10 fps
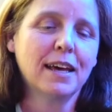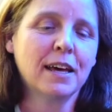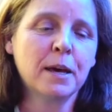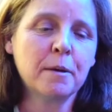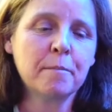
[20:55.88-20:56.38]

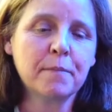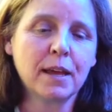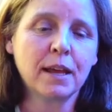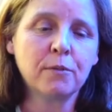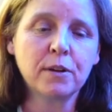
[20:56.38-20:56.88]
Um,
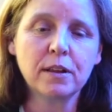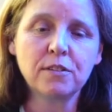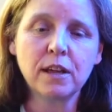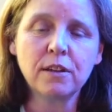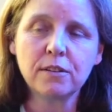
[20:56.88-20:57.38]
and one of the
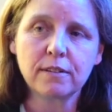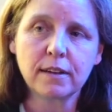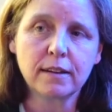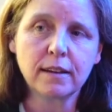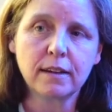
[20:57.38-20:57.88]
challenges,
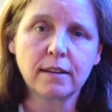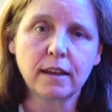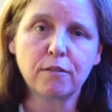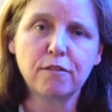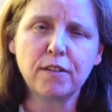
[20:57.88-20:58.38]
like take
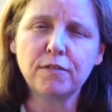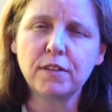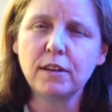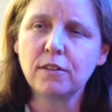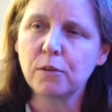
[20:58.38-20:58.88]
tech
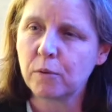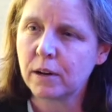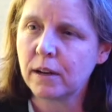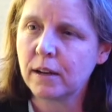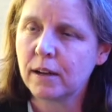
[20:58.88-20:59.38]
15 to
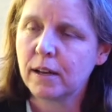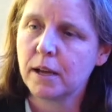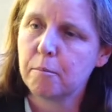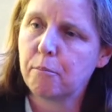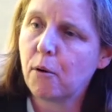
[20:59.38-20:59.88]
1
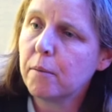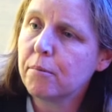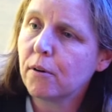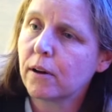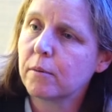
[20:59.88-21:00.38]
boy
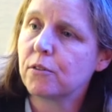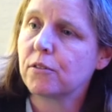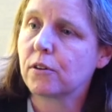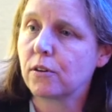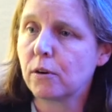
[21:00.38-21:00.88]
programmers
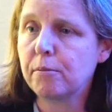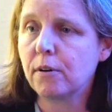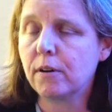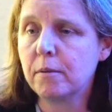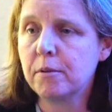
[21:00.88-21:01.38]
to girl
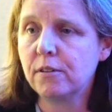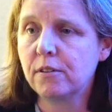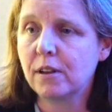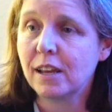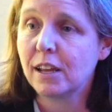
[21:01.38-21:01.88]

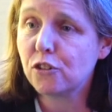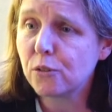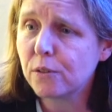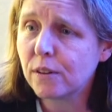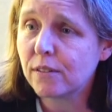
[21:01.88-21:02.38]
programmers in
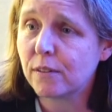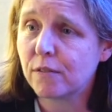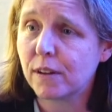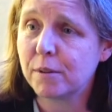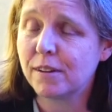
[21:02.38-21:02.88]
children's
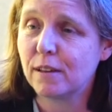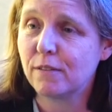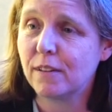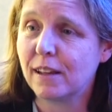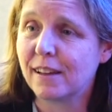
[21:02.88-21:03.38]
and family
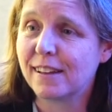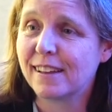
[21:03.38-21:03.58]
TV.